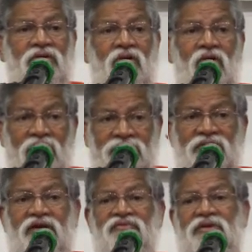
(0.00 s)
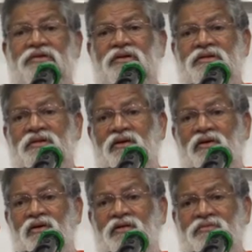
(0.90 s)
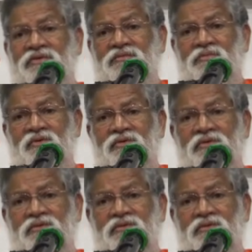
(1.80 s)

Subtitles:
All these definitions are God of important.